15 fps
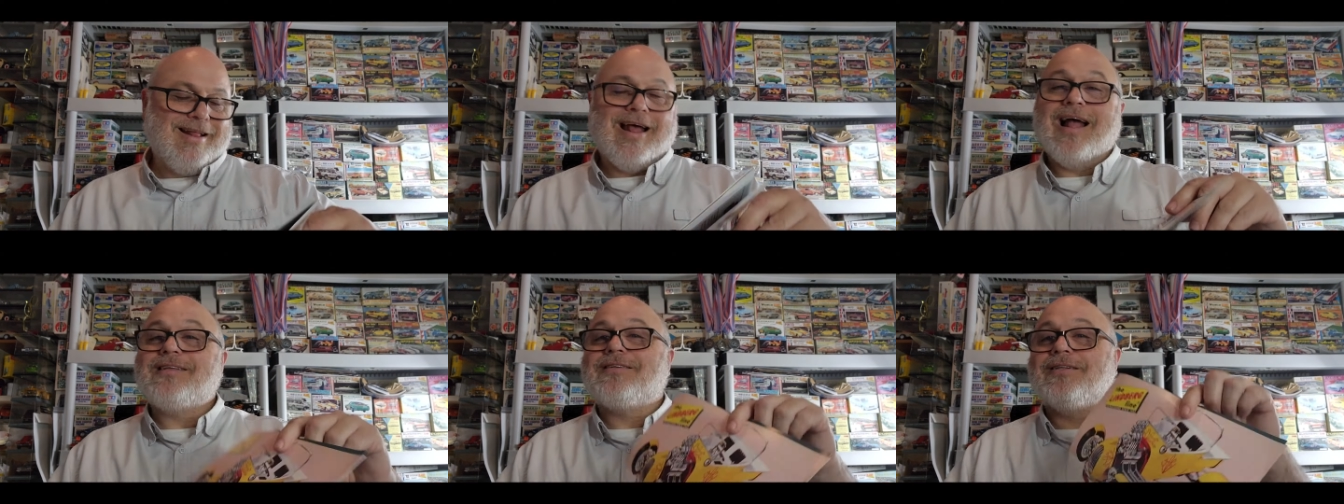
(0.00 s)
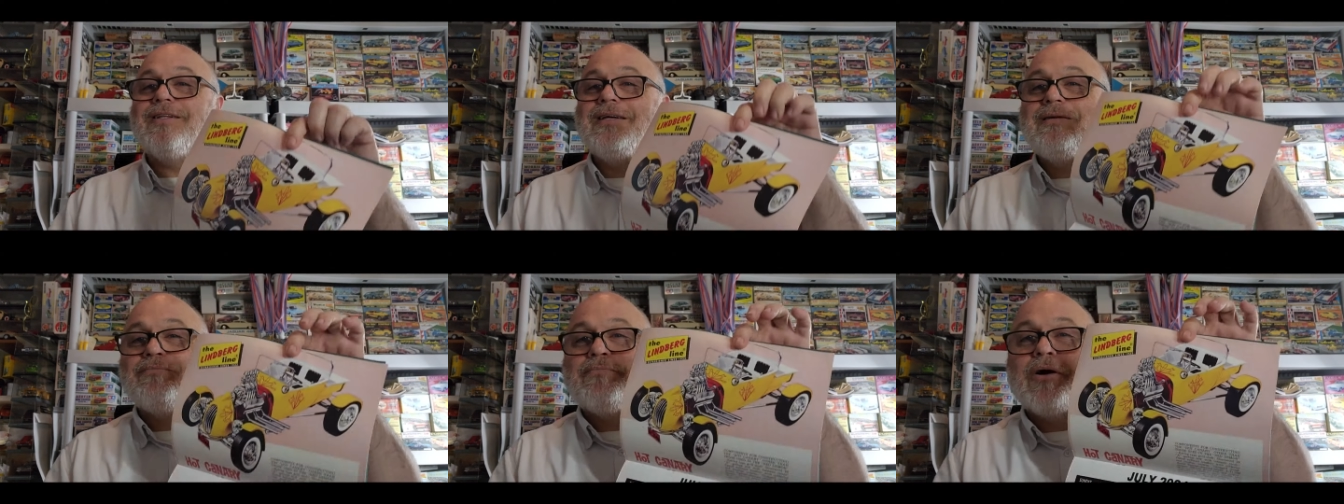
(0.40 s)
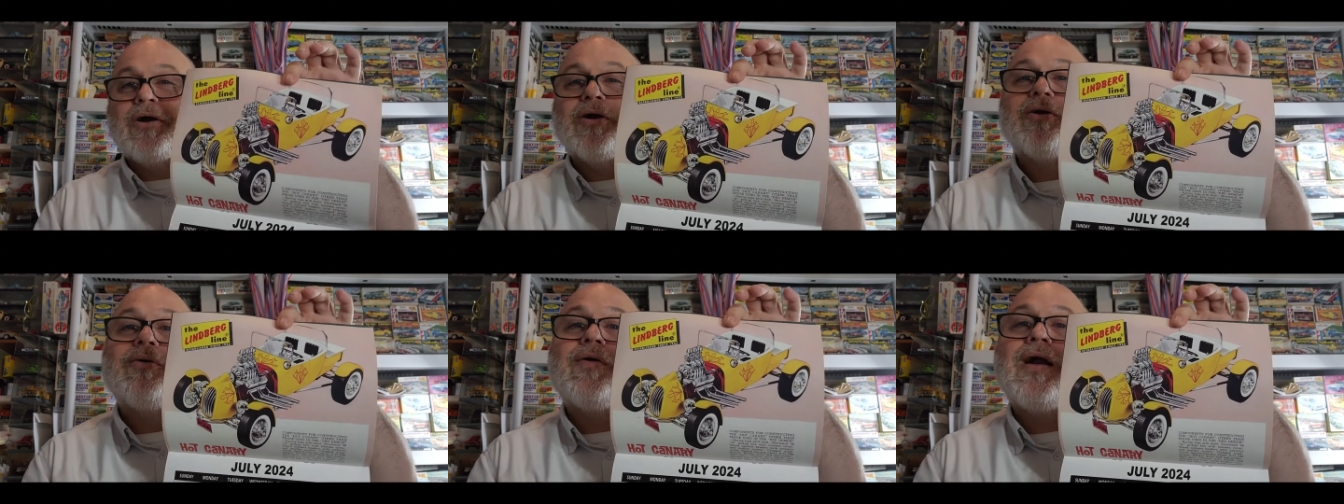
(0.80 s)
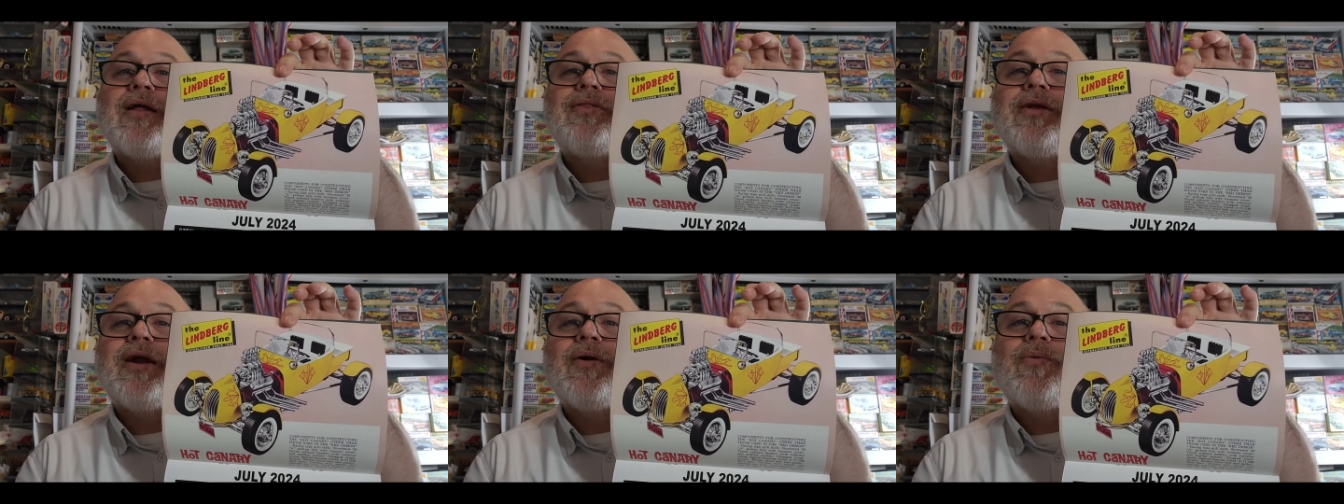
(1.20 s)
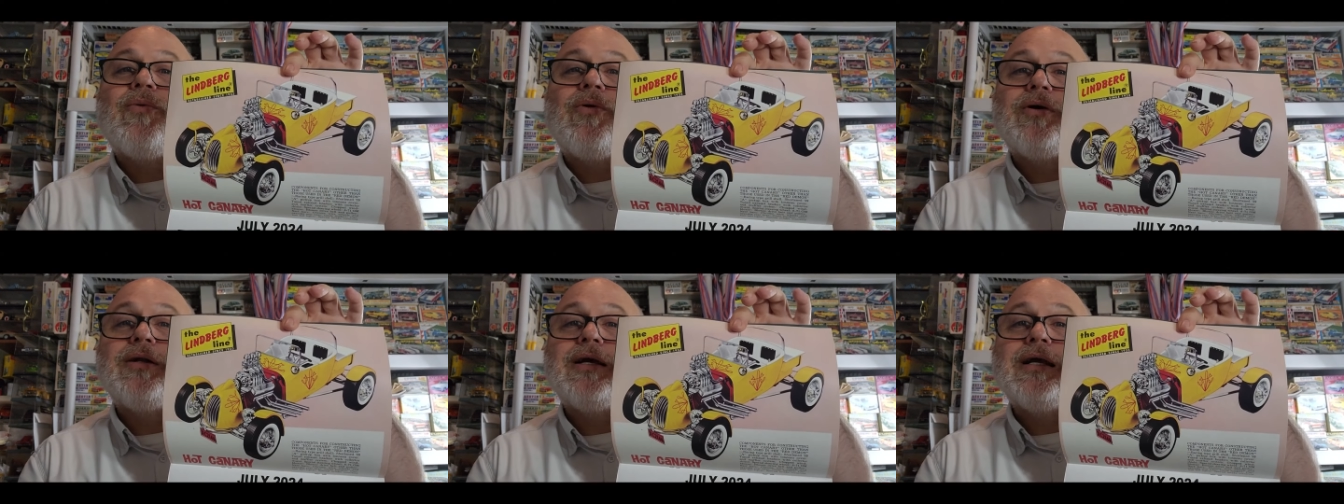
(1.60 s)
That's a Lindbergh right there,
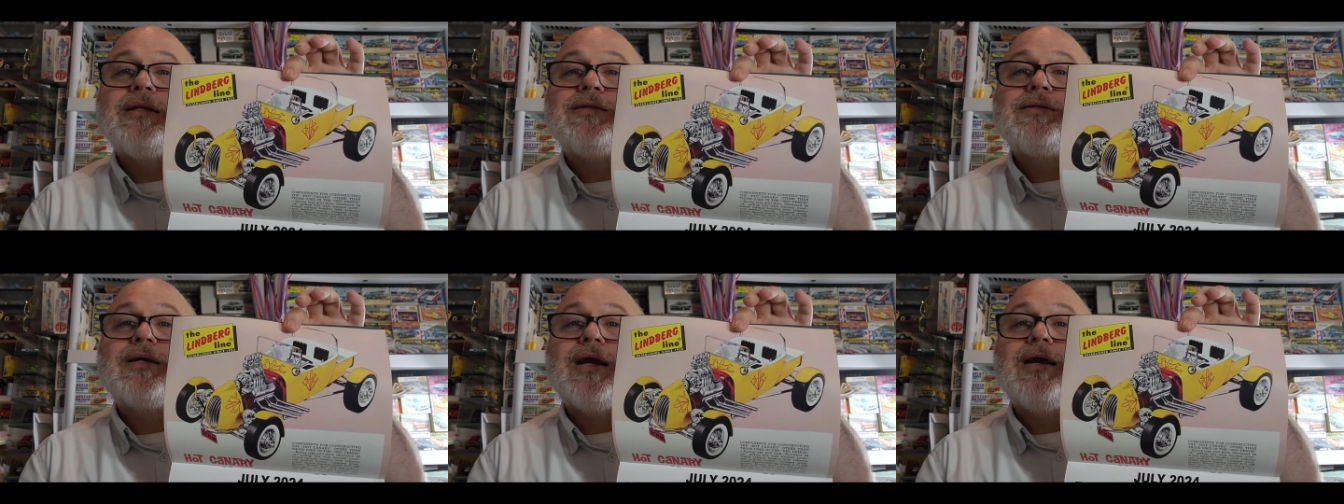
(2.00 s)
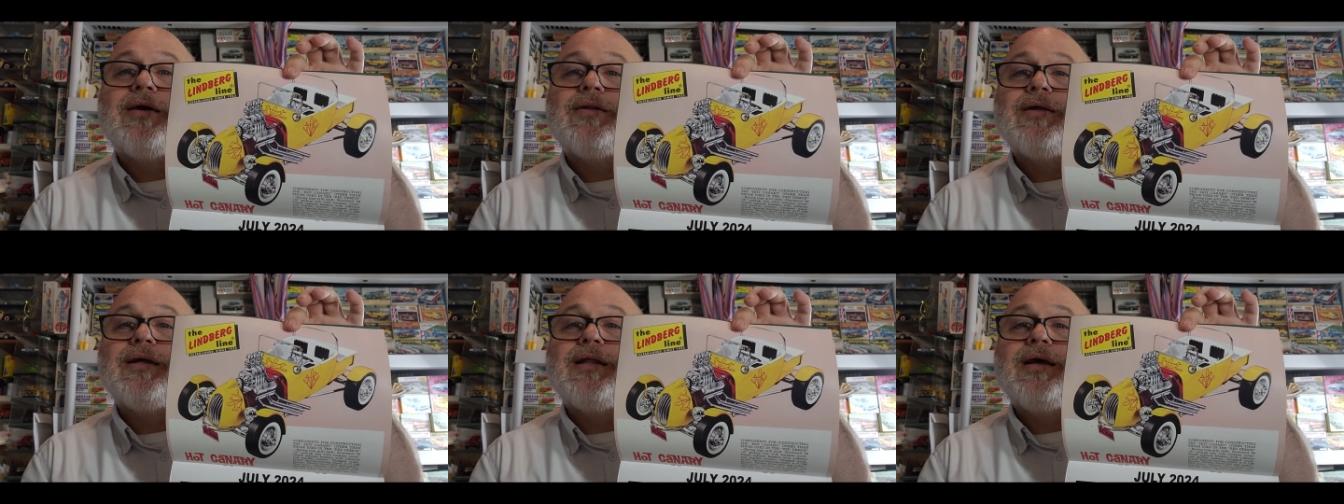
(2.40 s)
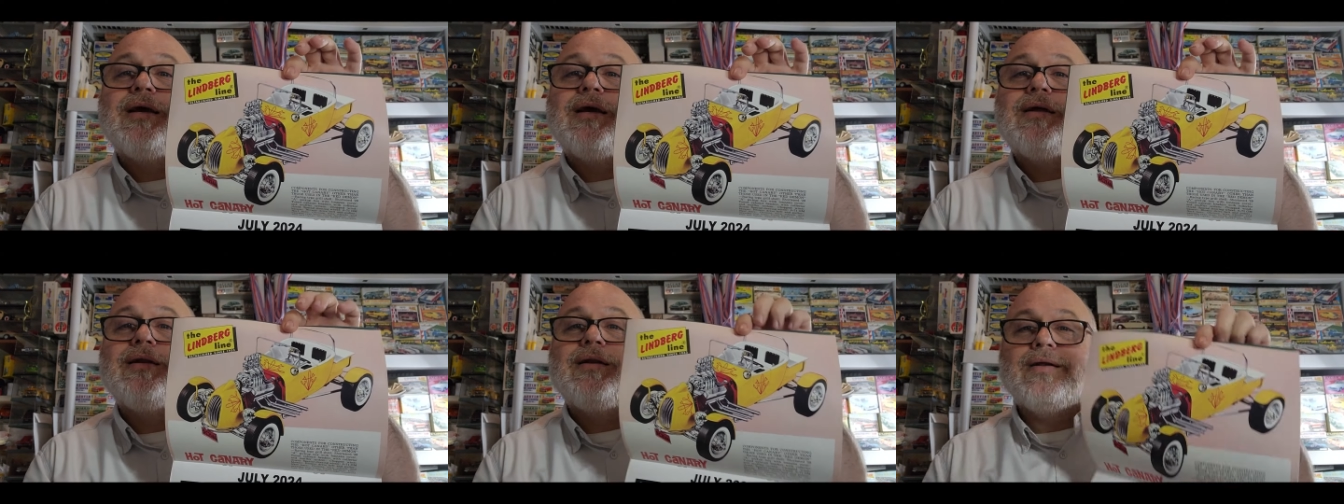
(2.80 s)
1/8 scale. Look at